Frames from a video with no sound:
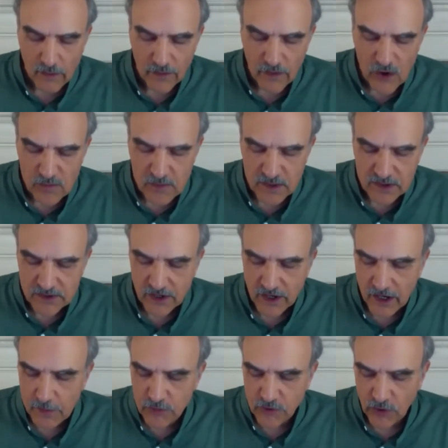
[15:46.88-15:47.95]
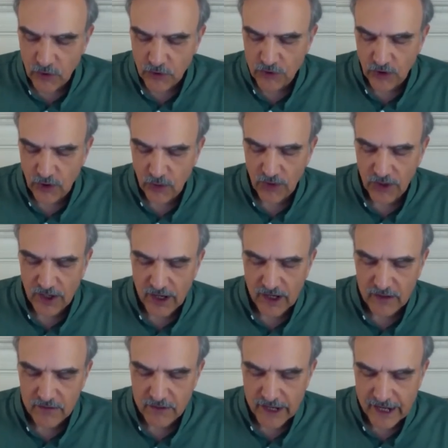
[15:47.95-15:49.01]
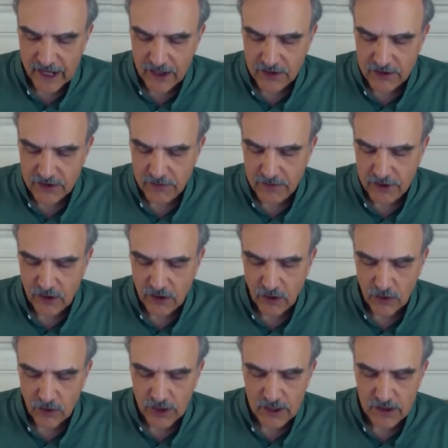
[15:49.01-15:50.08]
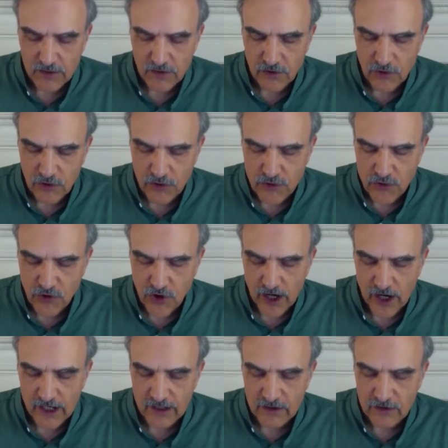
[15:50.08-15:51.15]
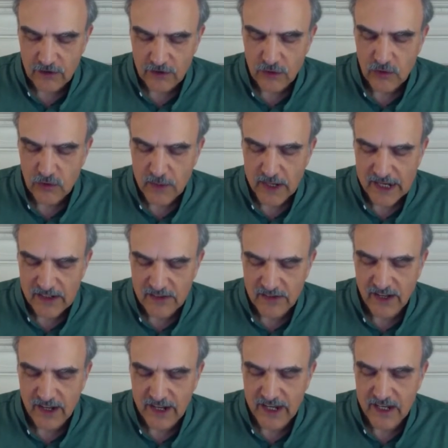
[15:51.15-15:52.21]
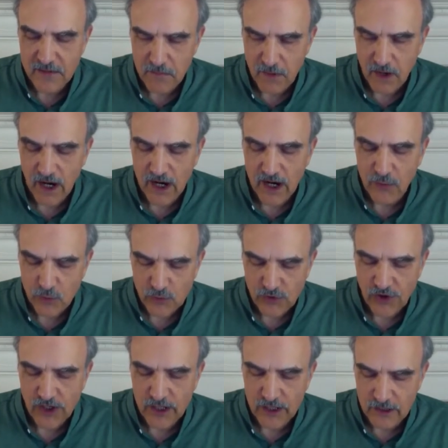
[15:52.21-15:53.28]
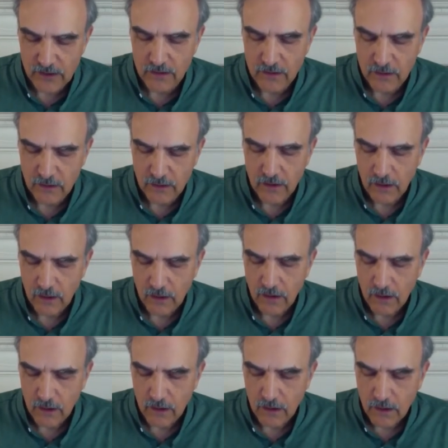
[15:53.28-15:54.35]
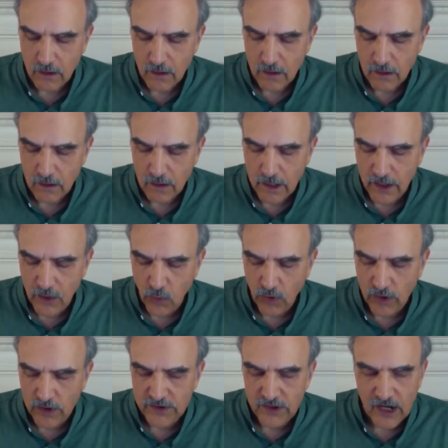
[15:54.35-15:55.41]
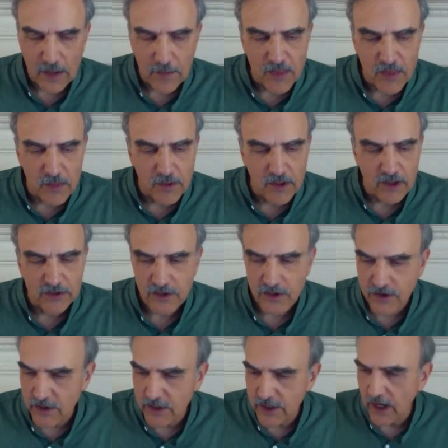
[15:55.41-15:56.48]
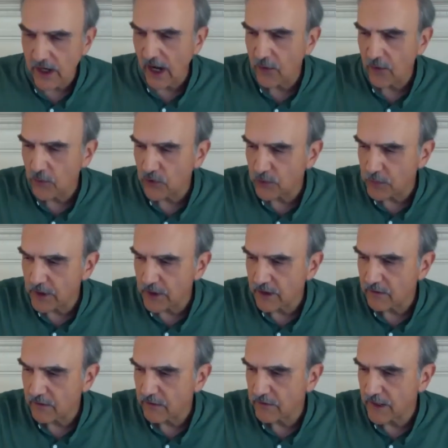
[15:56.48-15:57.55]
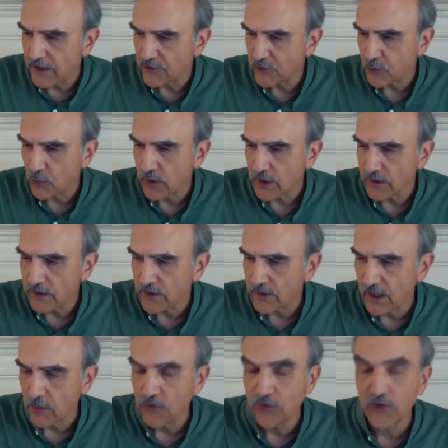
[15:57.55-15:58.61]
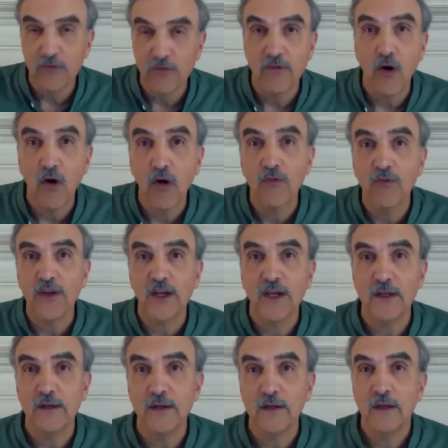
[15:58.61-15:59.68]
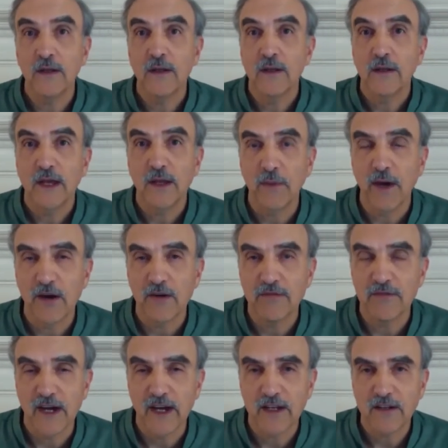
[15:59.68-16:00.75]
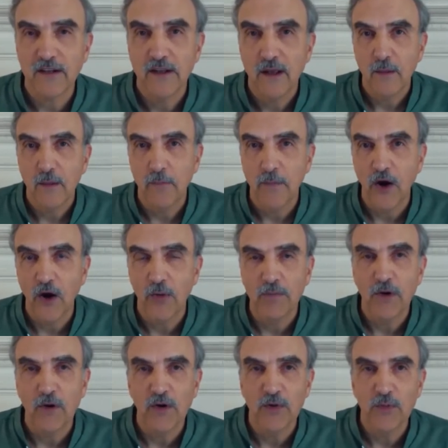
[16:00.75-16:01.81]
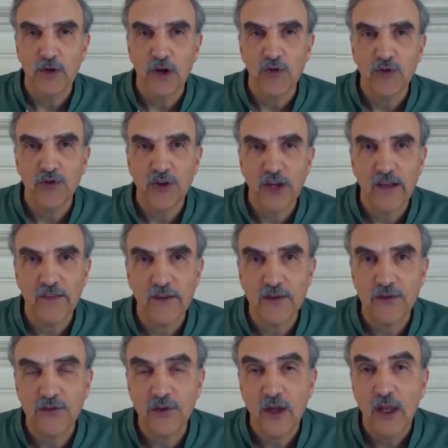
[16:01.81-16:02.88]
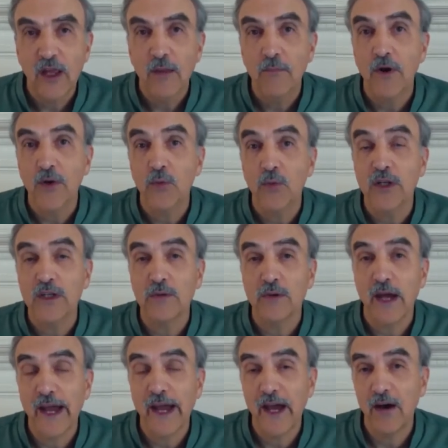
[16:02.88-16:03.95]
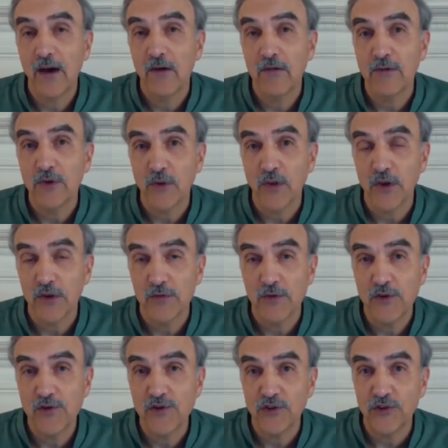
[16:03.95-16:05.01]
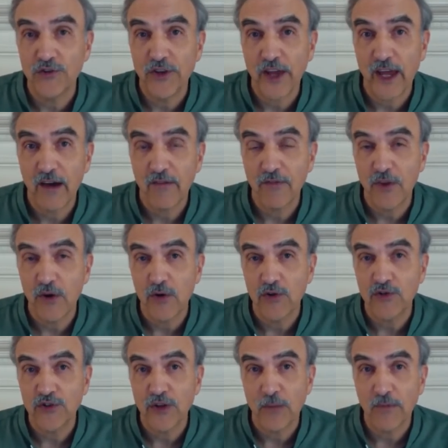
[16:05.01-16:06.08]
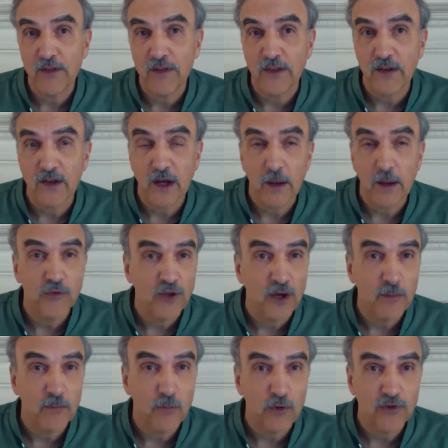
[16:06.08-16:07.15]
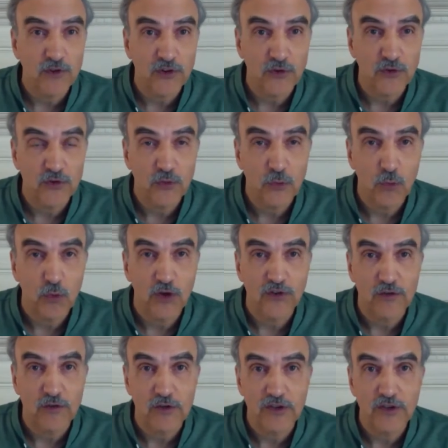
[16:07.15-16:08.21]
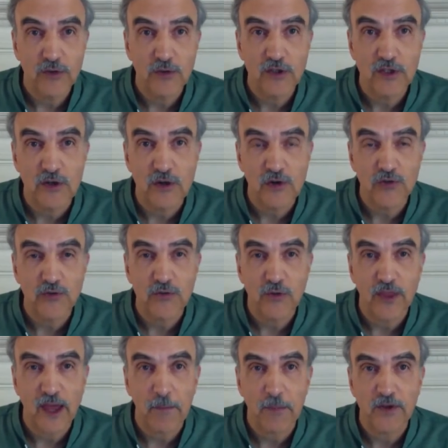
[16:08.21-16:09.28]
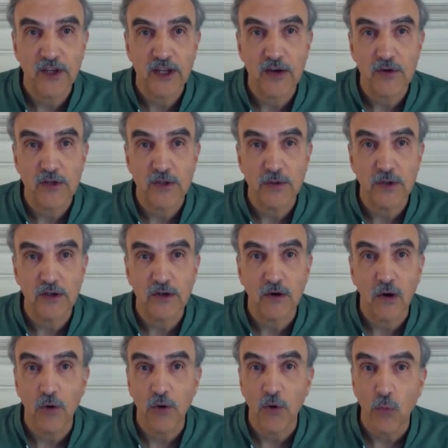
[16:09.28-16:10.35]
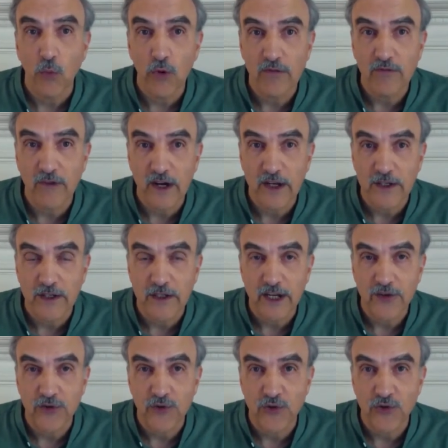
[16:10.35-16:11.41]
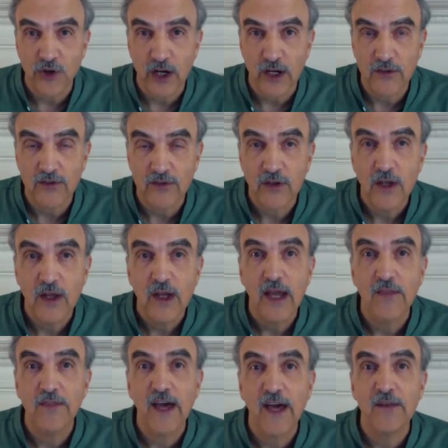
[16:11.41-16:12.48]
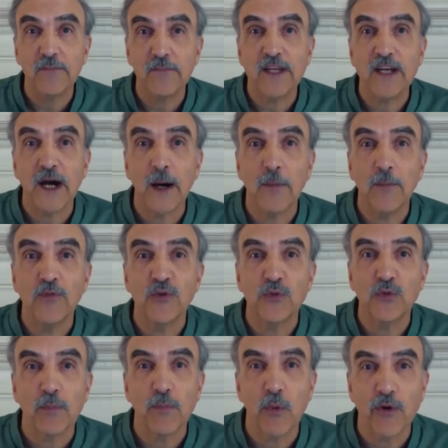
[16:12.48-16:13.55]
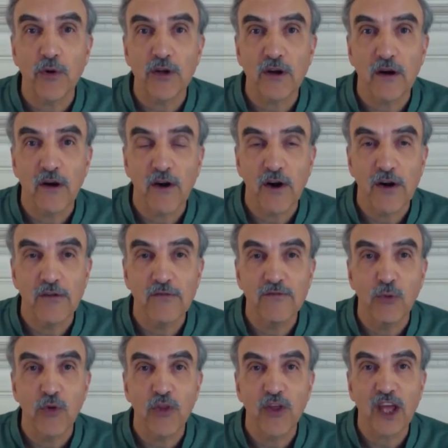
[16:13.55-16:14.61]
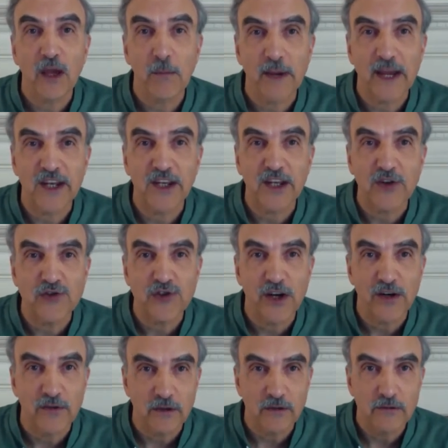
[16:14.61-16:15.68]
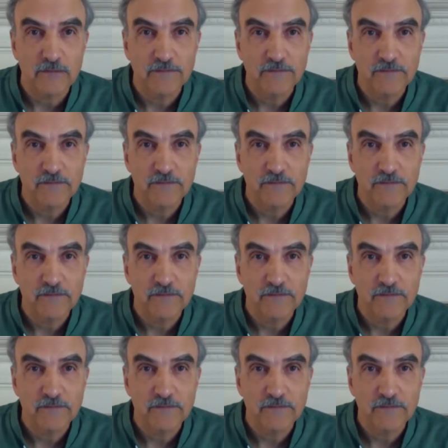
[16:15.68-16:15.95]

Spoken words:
There have been times also that I have had difficulty trying to maintain my routine. And at one time in the military, I was being faced with, and I was involved in, and matter of fact, Barb Moen would understand this, but when you have, you're on the division staff, there is something that comes up, which is once every 2 years for that particular unit, called a warfighter exercise. And that becomes the report card for the commanding general.